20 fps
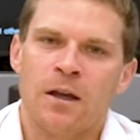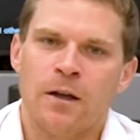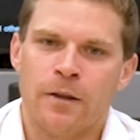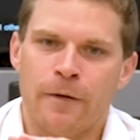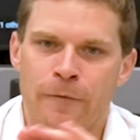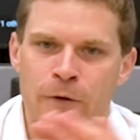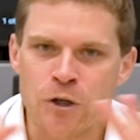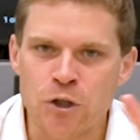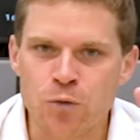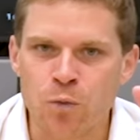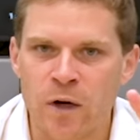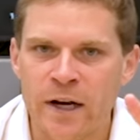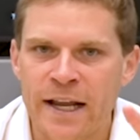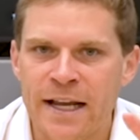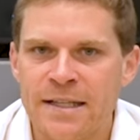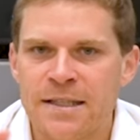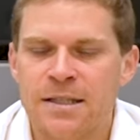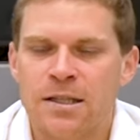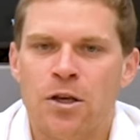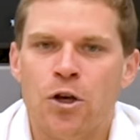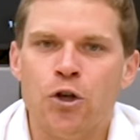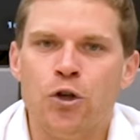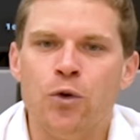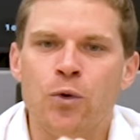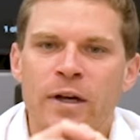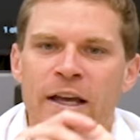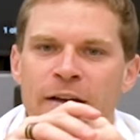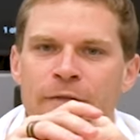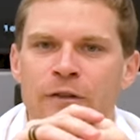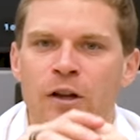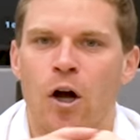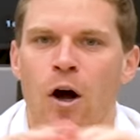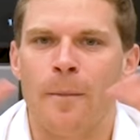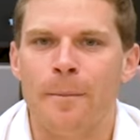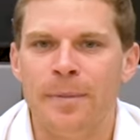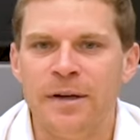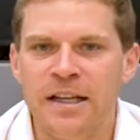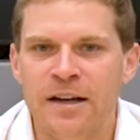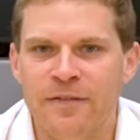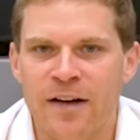The first one is you give the
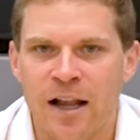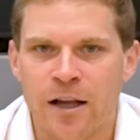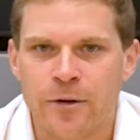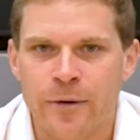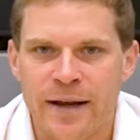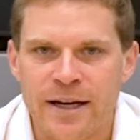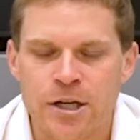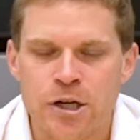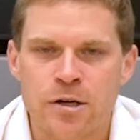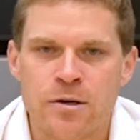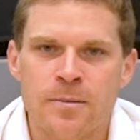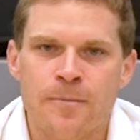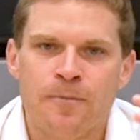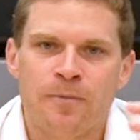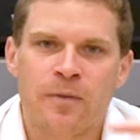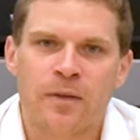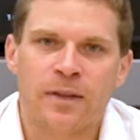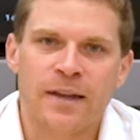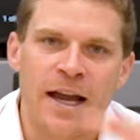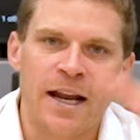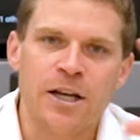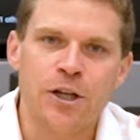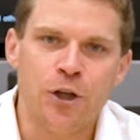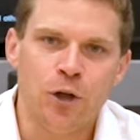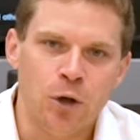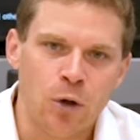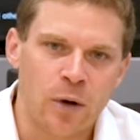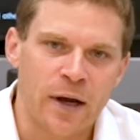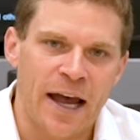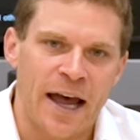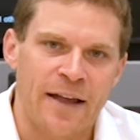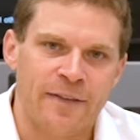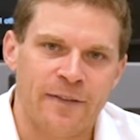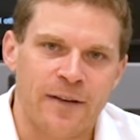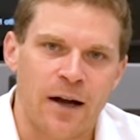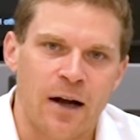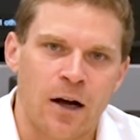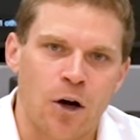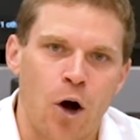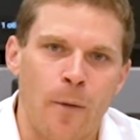company a valuation, then you look at
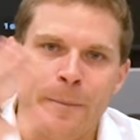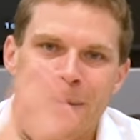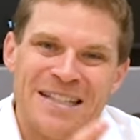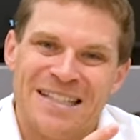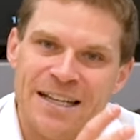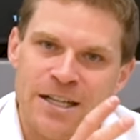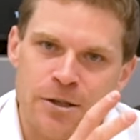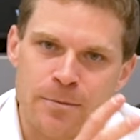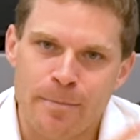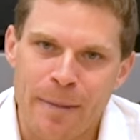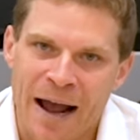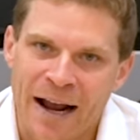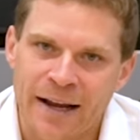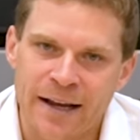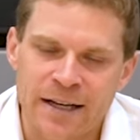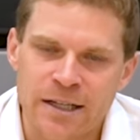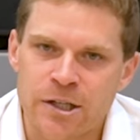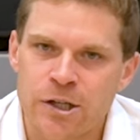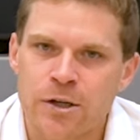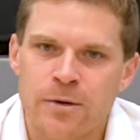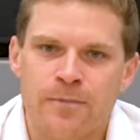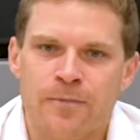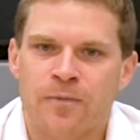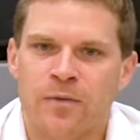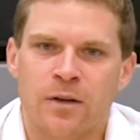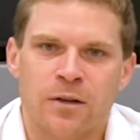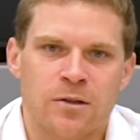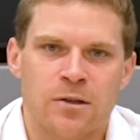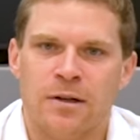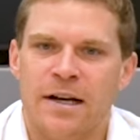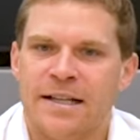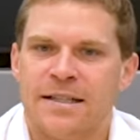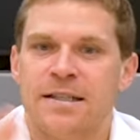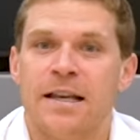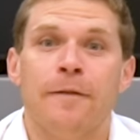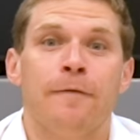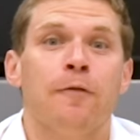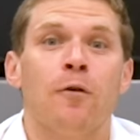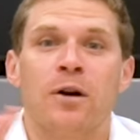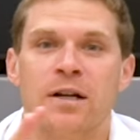the compensation package. So let's
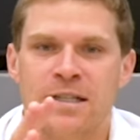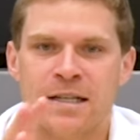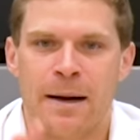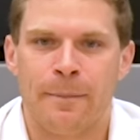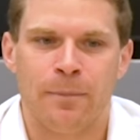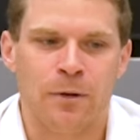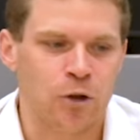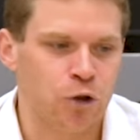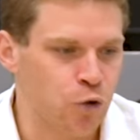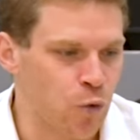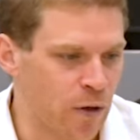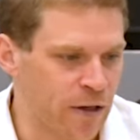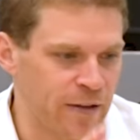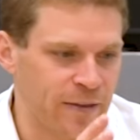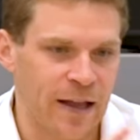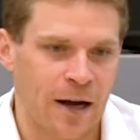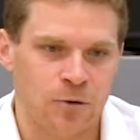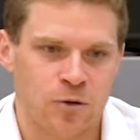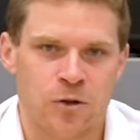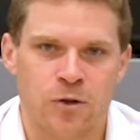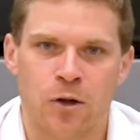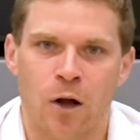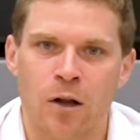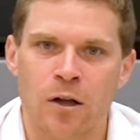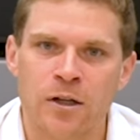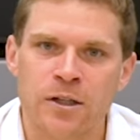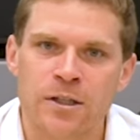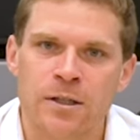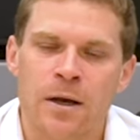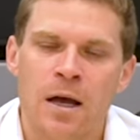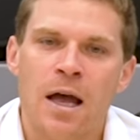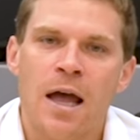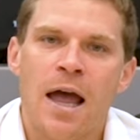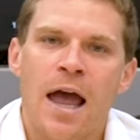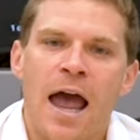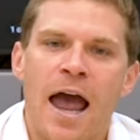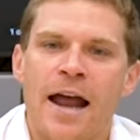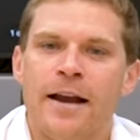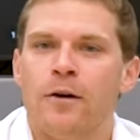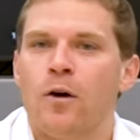say, for example, $200,000,
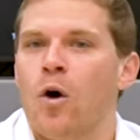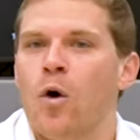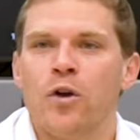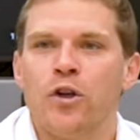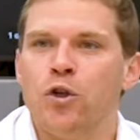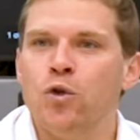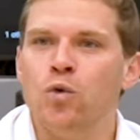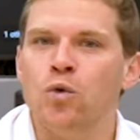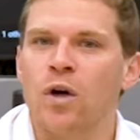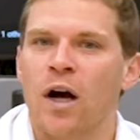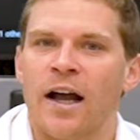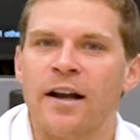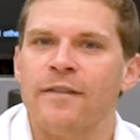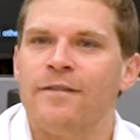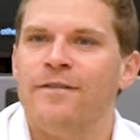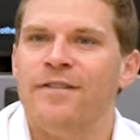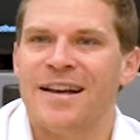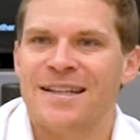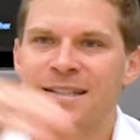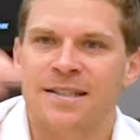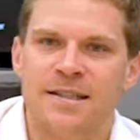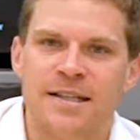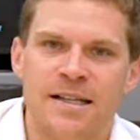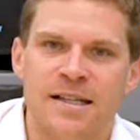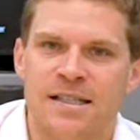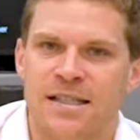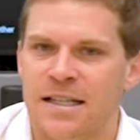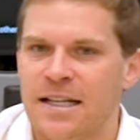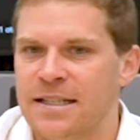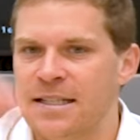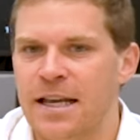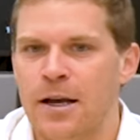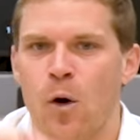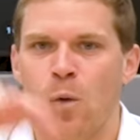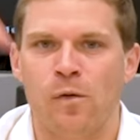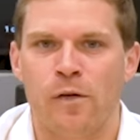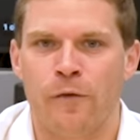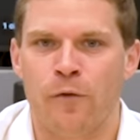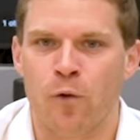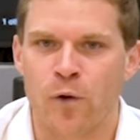and you kind of vest this, let's say,
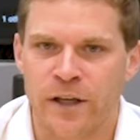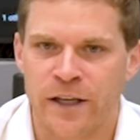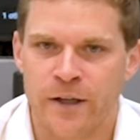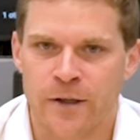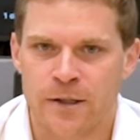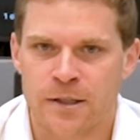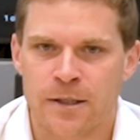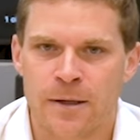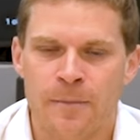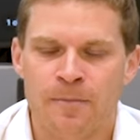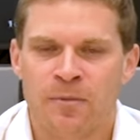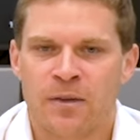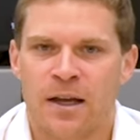over 4 years.